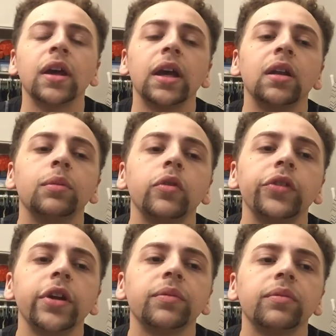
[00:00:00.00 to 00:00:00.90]
in the
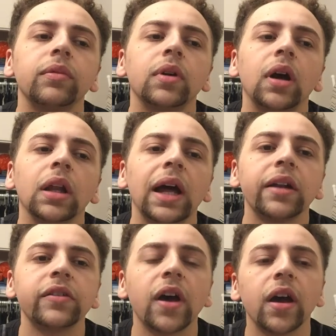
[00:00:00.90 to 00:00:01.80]
movie, a lot
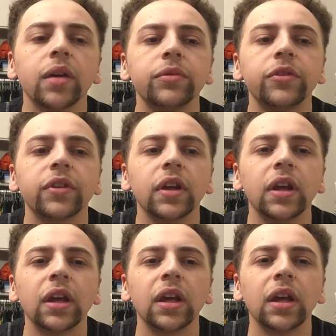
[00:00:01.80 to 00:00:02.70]
of times
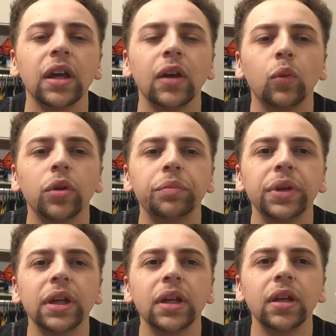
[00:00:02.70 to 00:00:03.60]
it would
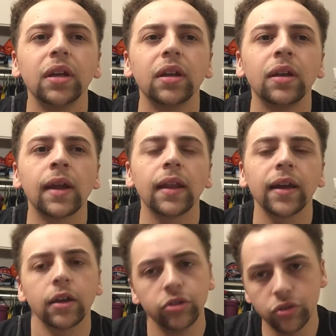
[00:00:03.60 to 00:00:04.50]
be not
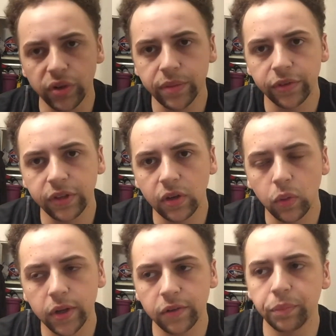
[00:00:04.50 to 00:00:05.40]
like a dream
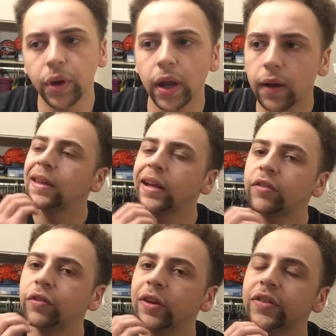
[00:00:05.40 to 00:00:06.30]
sequence, but like
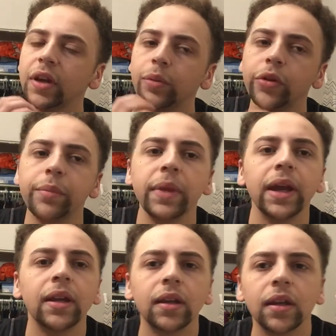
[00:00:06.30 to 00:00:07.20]
for example, the
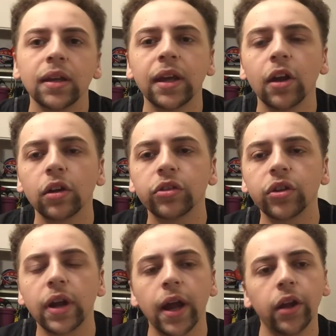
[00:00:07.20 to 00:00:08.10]
main
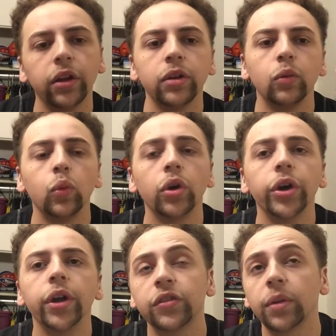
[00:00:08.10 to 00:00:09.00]
character
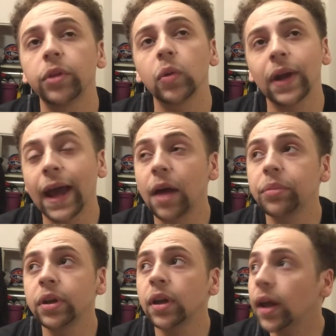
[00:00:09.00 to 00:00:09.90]
Helen something would
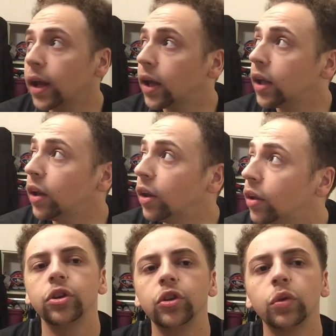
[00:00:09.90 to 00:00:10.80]
happen and
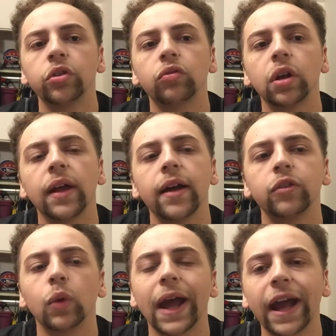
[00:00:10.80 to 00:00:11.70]
you wouldn't
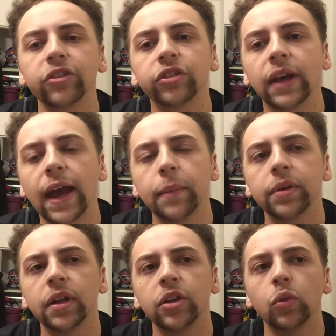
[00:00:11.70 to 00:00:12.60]
realize what actually
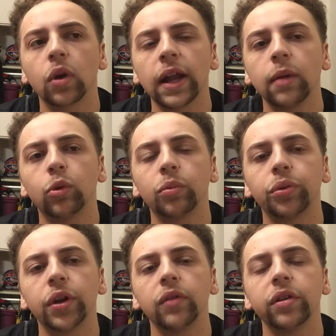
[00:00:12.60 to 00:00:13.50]
happened, and you weren't able to
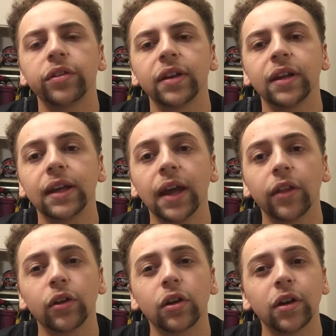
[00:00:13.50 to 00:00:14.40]
put everything
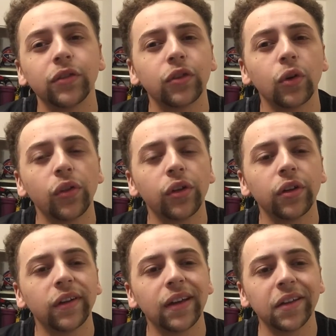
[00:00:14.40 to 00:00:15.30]
together until
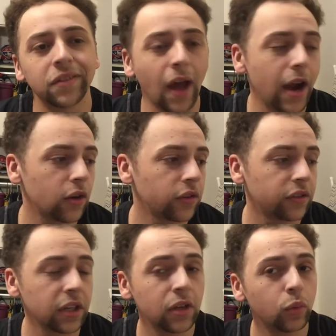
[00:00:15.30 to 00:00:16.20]
the entire
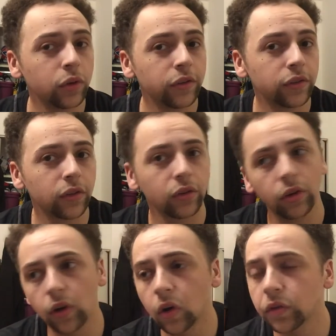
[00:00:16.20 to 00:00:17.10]
scene was
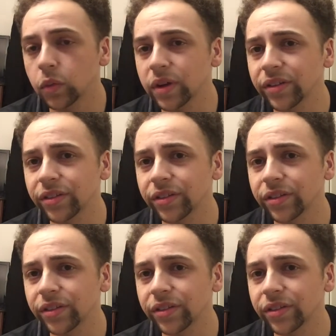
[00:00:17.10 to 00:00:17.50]
over with.